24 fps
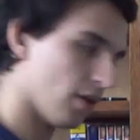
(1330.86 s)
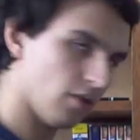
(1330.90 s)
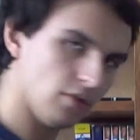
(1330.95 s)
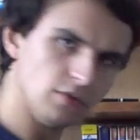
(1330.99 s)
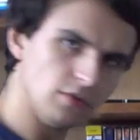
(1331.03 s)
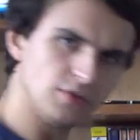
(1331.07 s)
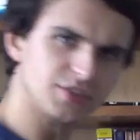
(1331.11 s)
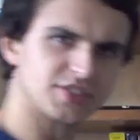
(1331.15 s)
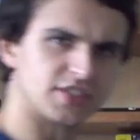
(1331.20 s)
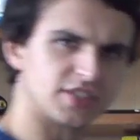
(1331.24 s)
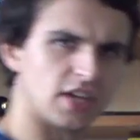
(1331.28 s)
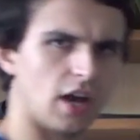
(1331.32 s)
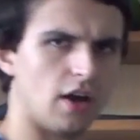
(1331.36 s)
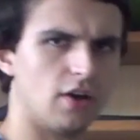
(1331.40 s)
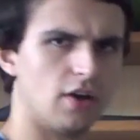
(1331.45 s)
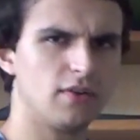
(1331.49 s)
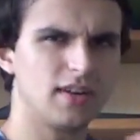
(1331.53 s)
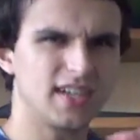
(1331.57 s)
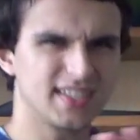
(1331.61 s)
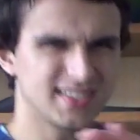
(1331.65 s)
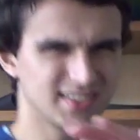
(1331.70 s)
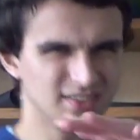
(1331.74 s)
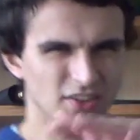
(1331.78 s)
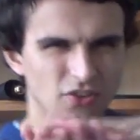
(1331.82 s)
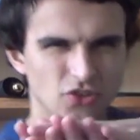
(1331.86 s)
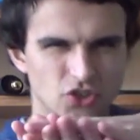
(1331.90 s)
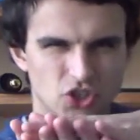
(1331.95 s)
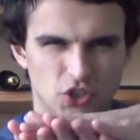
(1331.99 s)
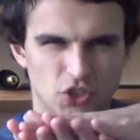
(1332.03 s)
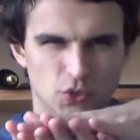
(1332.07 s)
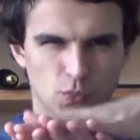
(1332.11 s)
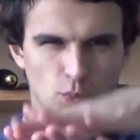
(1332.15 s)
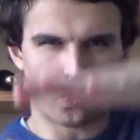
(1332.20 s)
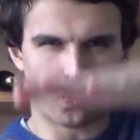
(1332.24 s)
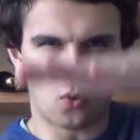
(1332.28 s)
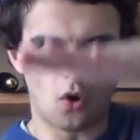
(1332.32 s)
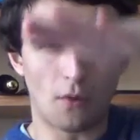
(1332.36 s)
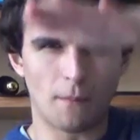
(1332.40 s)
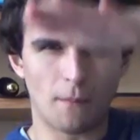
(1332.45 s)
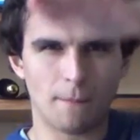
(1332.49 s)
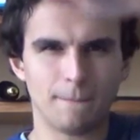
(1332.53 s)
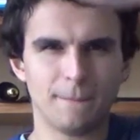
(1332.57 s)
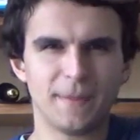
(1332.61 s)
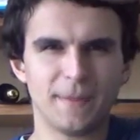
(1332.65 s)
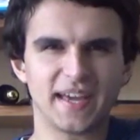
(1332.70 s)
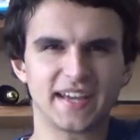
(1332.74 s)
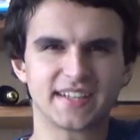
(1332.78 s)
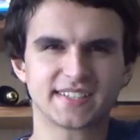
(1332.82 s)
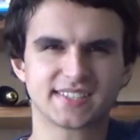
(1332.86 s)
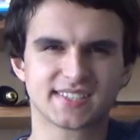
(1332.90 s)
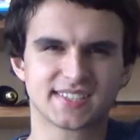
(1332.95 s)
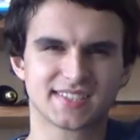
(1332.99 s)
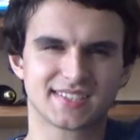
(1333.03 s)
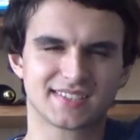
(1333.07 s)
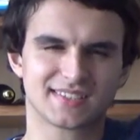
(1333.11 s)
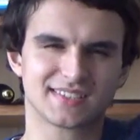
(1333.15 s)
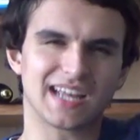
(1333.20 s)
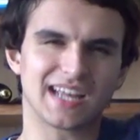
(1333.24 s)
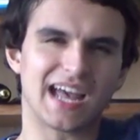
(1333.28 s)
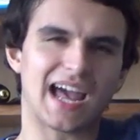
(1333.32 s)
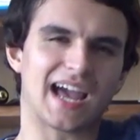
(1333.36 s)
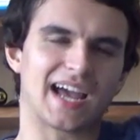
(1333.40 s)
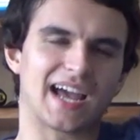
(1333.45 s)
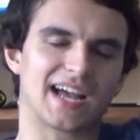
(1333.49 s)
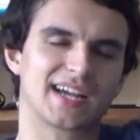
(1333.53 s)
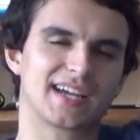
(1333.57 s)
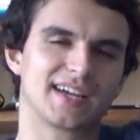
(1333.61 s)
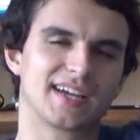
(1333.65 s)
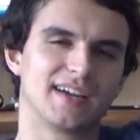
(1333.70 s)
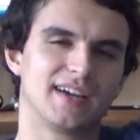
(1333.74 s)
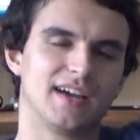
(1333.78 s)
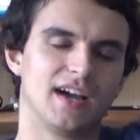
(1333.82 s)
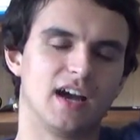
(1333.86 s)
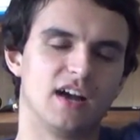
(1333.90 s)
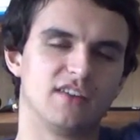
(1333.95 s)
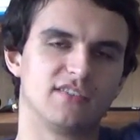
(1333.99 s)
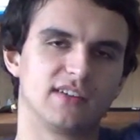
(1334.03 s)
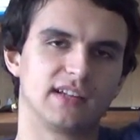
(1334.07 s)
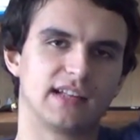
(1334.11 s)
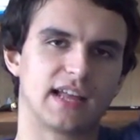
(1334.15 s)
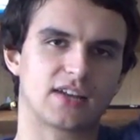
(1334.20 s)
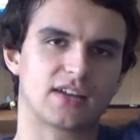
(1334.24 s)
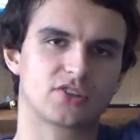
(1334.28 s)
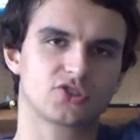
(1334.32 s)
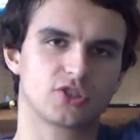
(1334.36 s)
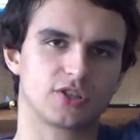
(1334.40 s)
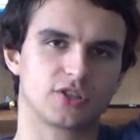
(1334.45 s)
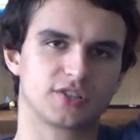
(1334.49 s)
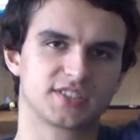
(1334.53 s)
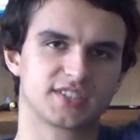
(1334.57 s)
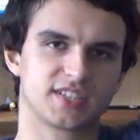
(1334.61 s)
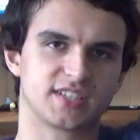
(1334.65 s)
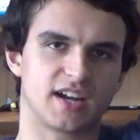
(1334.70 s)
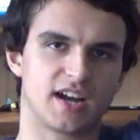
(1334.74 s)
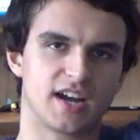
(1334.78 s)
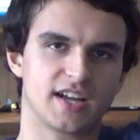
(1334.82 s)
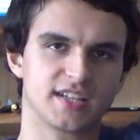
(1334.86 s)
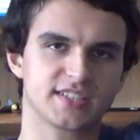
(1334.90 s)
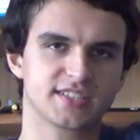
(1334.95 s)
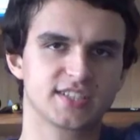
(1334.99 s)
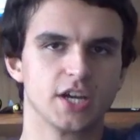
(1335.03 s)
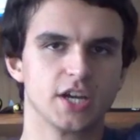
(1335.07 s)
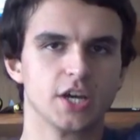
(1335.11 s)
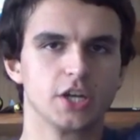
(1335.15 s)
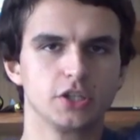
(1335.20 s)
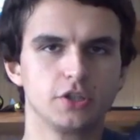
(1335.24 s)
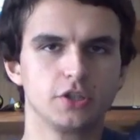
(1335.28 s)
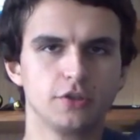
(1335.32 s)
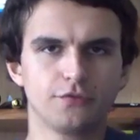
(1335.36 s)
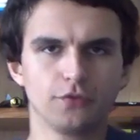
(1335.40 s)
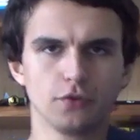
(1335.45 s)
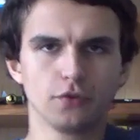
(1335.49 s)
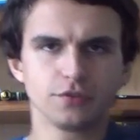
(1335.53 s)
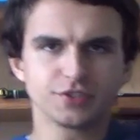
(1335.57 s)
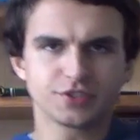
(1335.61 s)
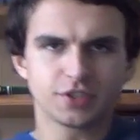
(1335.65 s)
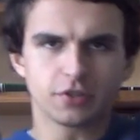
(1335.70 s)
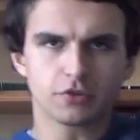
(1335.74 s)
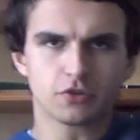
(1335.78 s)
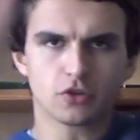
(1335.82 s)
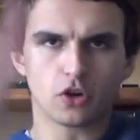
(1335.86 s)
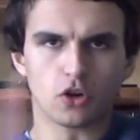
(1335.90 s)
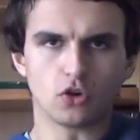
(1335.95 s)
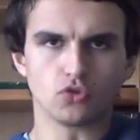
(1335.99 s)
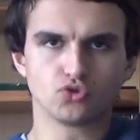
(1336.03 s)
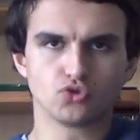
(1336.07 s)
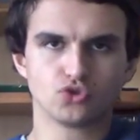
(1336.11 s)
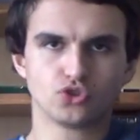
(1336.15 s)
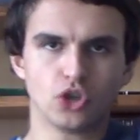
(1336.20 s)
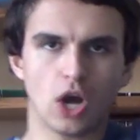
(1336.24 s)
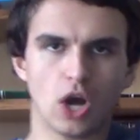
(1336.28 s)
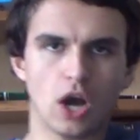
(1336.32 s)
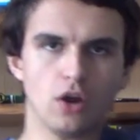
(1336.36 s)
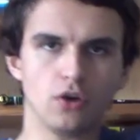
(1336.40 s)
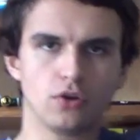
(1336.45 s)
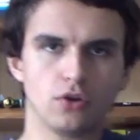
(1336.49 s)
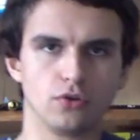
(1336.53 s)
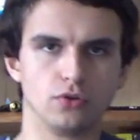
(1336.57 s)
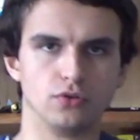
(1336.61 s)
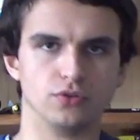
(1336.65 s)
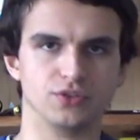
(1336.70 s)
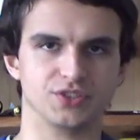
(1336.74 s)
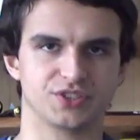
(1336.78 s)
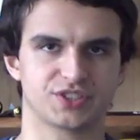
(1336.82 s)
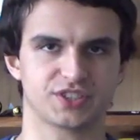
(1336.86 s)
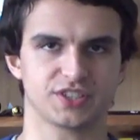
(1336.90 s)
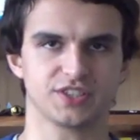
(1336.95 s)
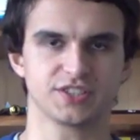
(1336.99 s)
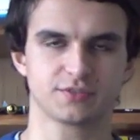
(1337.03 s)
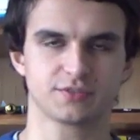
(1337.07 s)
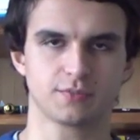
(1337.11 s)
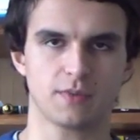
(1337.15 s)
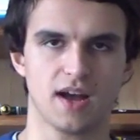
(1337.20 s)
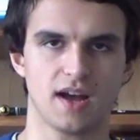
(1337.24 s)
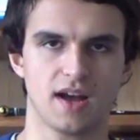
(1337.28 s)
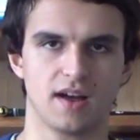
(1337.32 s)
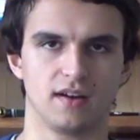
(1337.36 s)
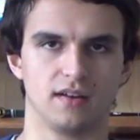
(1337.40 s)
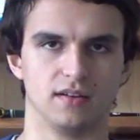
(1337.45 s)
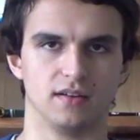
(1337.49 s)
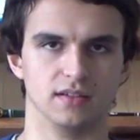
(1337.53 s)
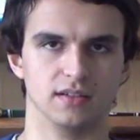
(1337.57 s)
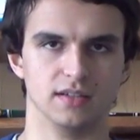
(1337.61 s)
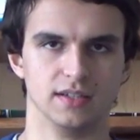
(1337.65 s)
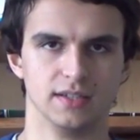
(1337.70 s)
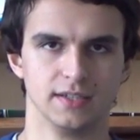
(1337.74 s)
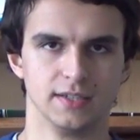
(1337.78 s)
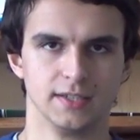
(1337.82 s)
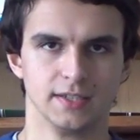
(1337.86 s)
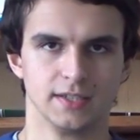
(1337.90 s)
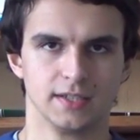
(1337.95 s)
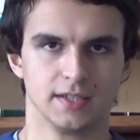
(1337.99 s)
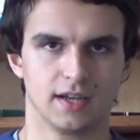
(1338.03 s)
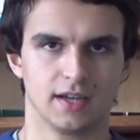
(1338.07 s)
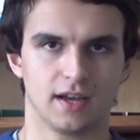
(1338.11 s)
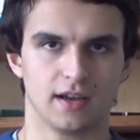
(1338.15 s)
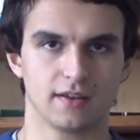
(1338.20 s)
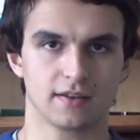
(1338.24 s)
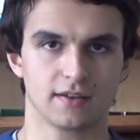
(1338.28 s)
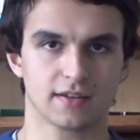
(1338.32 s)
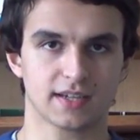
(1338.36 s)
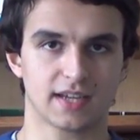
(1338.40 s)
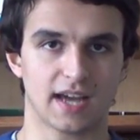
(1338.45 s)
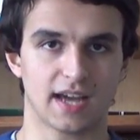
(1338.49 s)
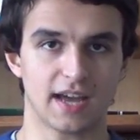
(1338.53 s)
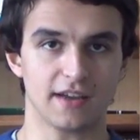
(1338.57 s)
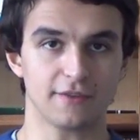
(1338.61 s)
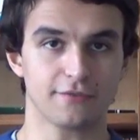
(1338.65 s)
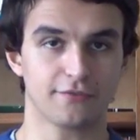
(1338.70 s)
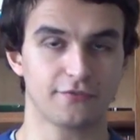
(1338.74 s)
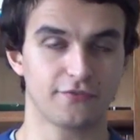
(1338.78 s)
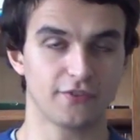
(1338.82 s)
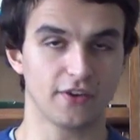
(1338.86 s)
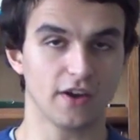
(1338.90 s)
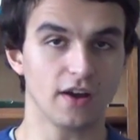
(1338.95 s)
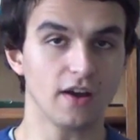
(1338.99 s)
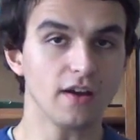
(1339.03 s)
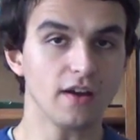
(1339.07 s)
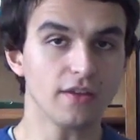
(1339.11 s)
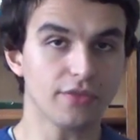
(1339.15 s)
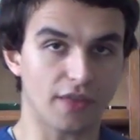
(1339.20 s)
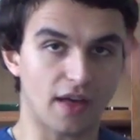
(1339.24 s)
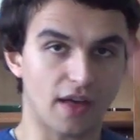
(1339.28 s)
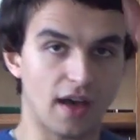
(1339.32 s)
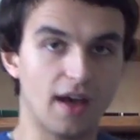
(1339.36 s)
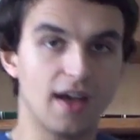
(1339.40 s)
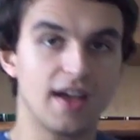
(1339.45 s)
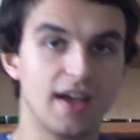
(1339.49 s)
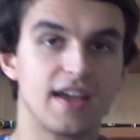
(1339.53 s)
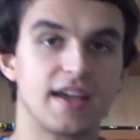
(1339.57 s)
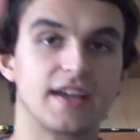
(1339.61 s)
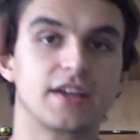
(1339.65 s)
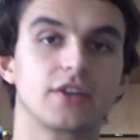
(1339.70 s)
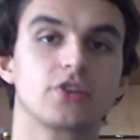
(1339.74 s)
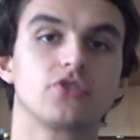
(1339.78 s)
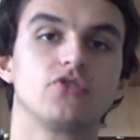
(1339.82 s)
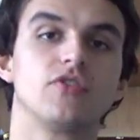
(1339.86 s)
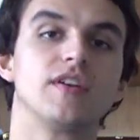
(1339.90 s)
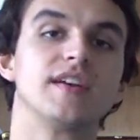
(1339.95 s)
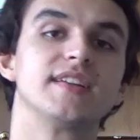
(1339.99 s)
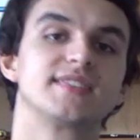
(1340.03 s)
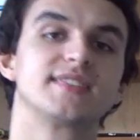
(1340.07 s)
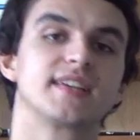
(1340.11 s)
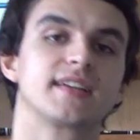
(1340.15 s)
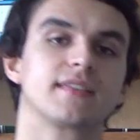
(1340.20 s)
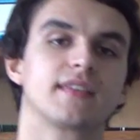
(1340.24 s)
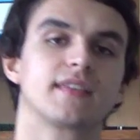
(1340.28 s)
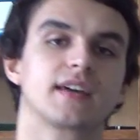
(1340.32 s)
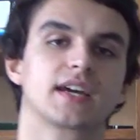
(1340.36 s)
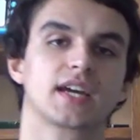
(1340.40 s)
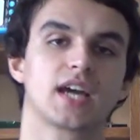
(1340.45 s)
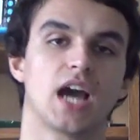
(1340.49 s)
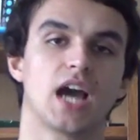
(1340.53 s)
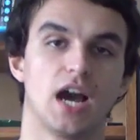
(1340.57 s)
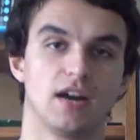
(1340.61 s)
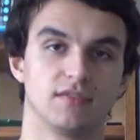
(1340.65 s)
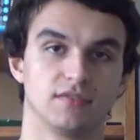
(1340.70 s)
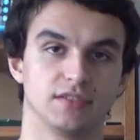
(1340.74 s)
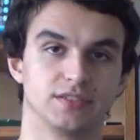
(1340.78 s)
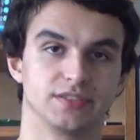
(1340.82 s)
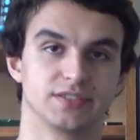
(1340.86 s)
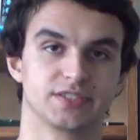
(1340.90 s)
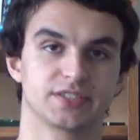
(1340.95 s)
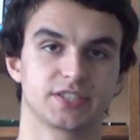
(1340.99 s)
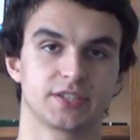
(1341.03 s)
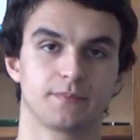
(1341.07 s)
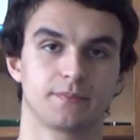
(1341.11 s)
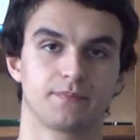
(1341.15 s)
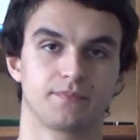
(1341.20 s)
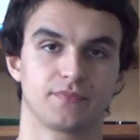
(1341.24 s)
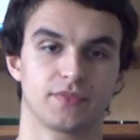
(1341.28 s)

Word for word: also, it's not just one big stack of electrocytes, you've also got rows as well, okay, further increasing the current.